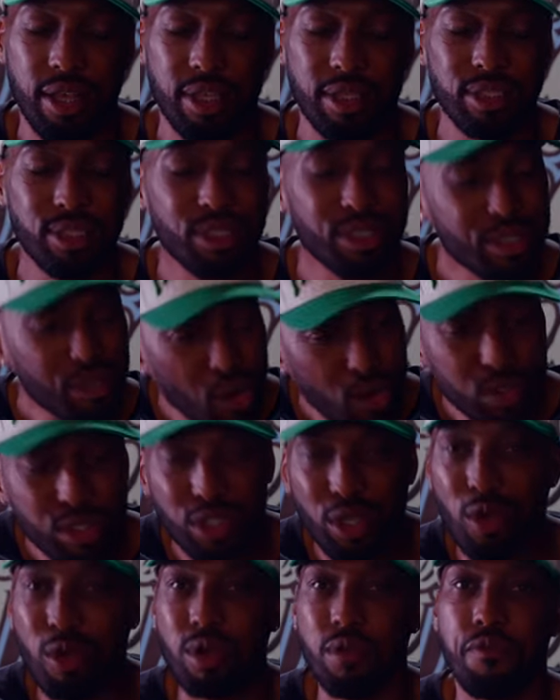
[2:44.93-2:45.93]
So,
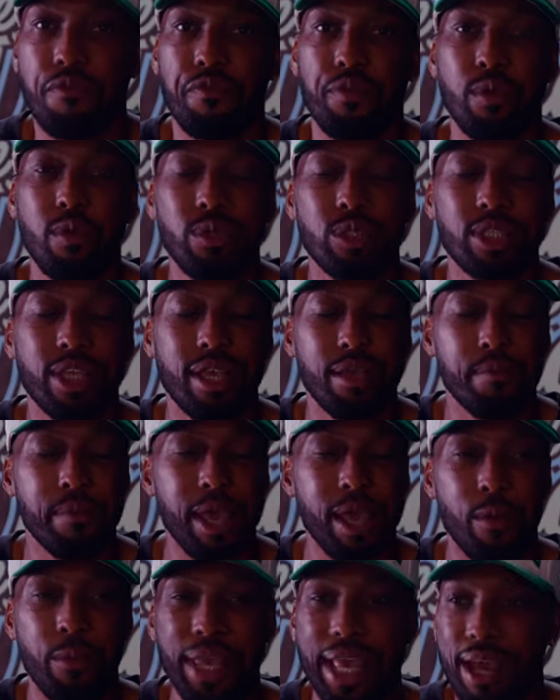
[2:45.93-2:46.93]
so confusing,
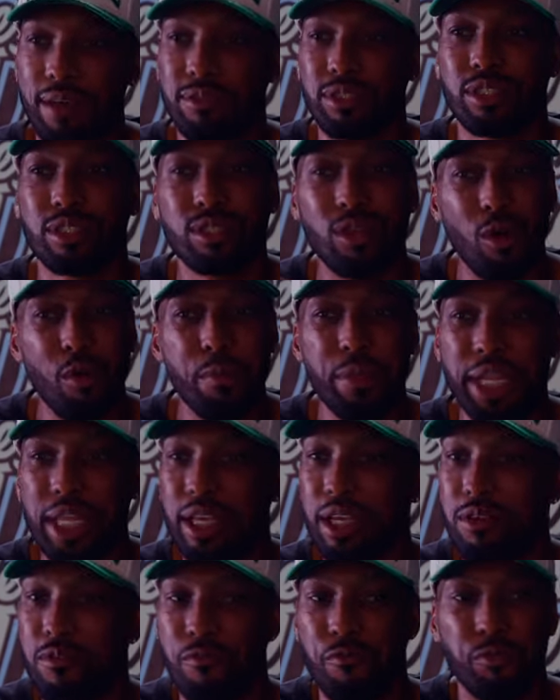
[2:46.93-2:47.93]
man. We have so many
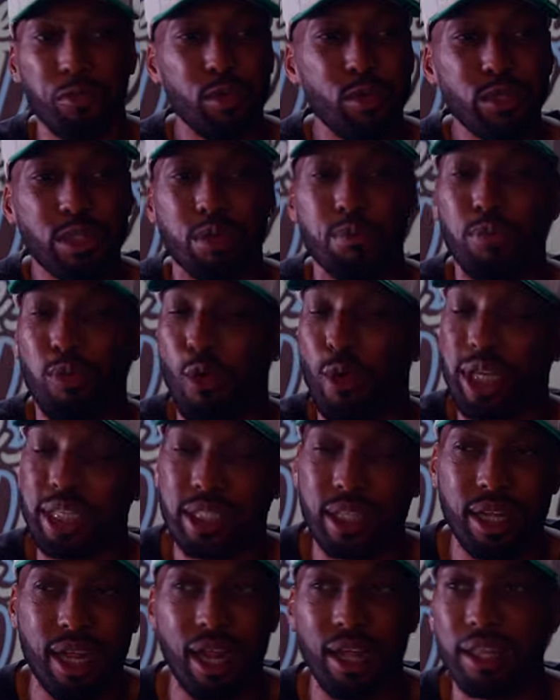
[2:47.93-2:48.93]
confusing points
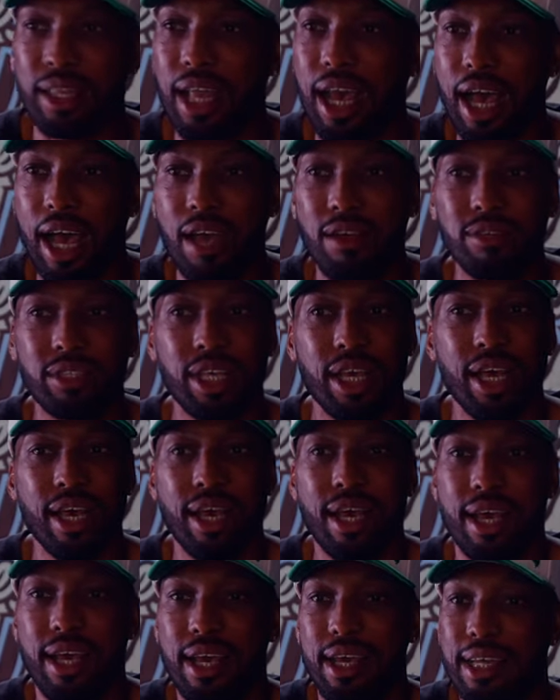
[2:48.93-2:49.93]
in our lives.
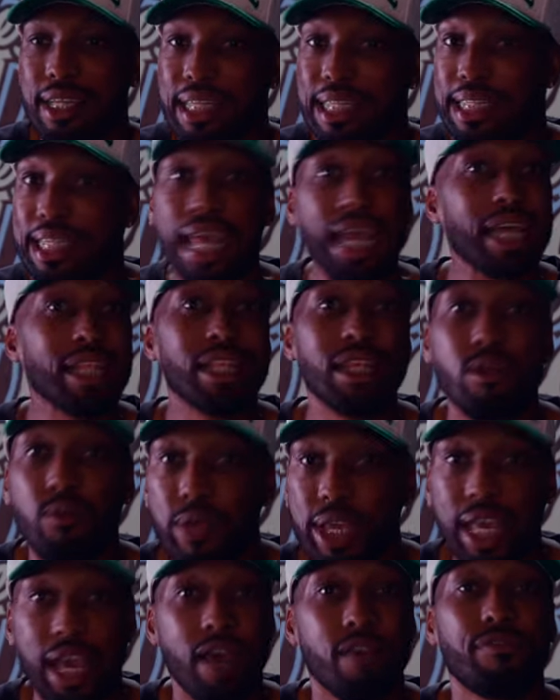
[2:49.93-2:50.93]
Daily
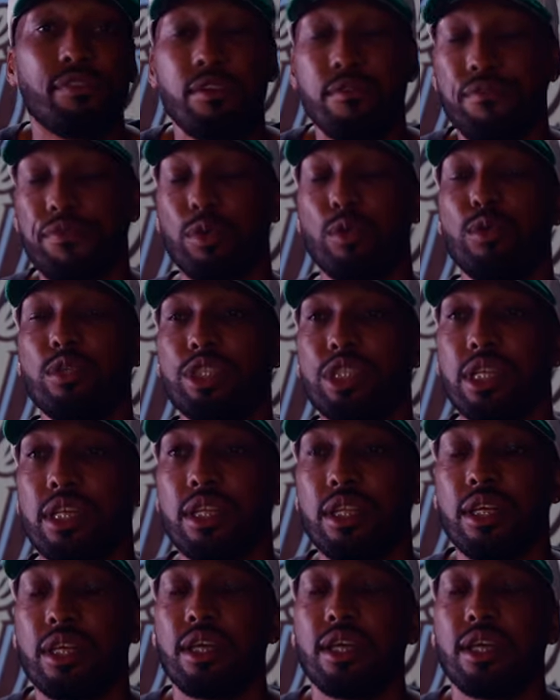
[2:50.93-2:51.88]
we have confusion.